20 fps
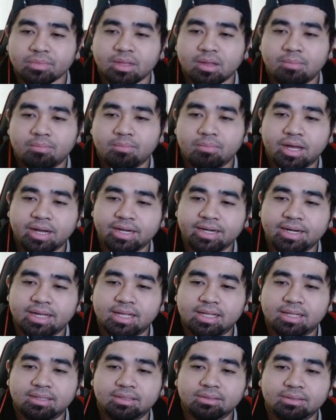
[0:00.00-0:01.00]
Bloody
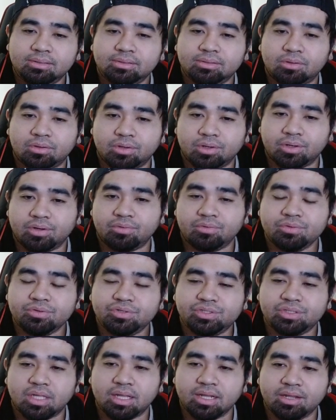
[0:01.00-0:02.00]
Doll or
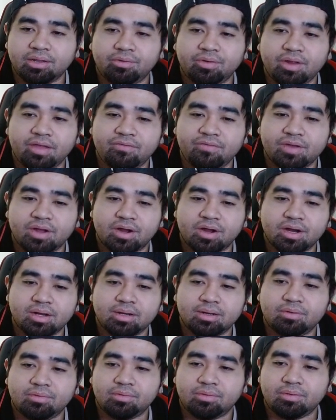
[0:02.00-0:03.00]
Rouge Doll in the
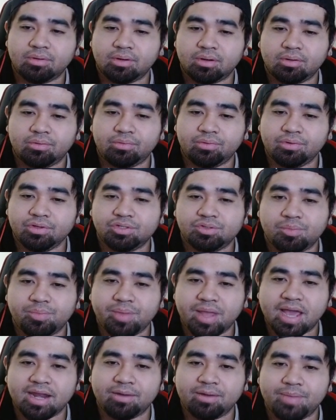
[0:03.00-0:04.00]
graveyard. Rouge will
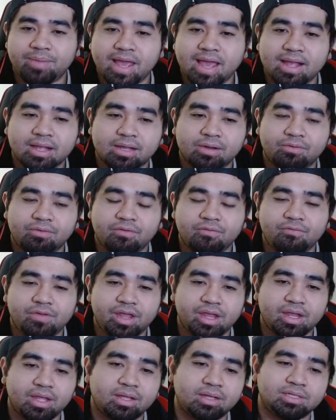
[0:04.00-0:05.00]
be added back.
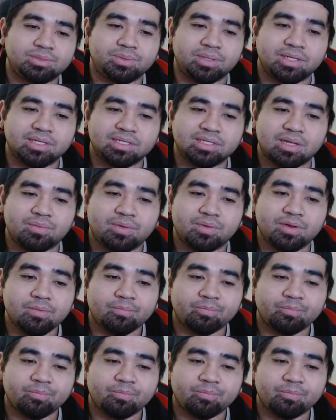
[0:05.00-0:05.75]
Reveal, spell summon.